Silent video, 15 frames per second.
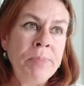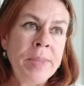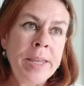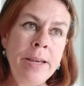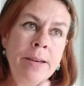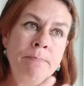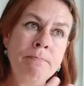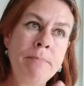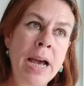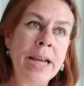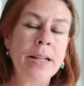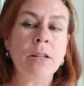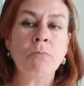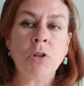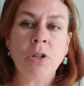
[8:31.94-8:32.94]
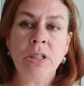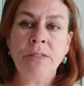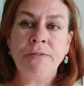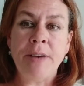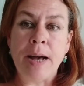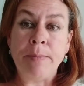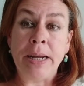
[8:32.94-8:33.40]
it made the royal
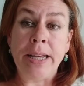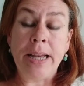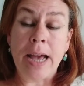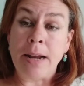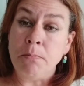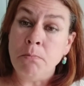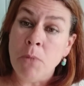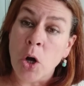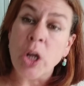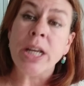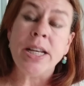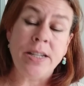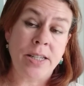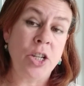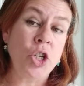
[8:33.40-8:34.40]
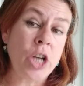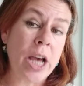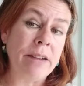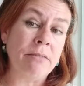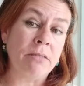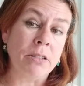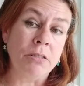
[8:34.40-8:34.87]
family and monarchies in
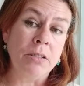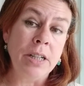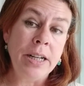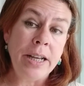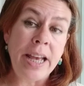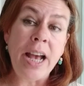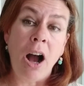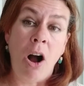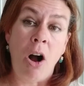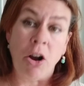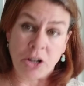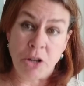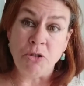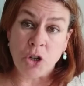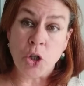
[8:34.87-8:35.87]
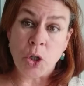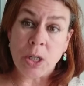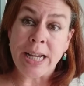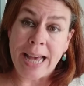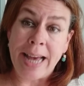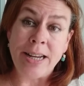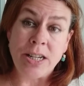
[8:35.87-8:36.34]
general, it argued a good
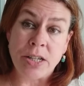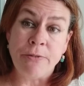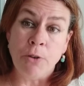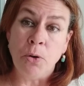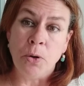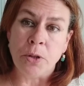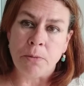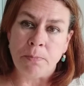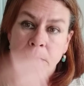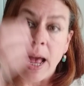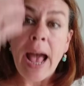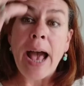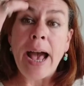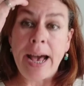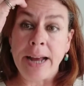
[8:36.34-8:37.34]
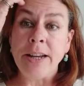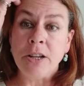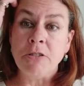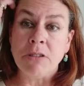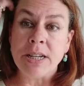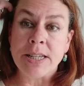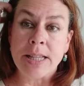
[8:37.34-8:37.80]
case for them and
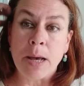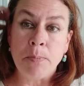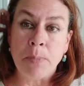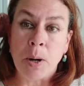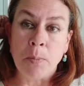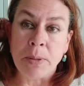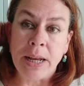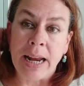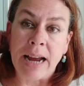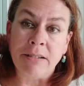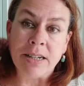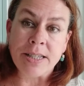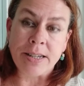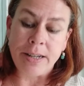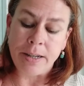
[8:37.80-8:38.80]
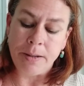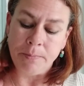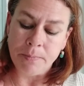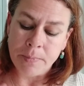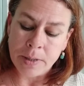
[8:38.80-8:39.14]
increased their popularity.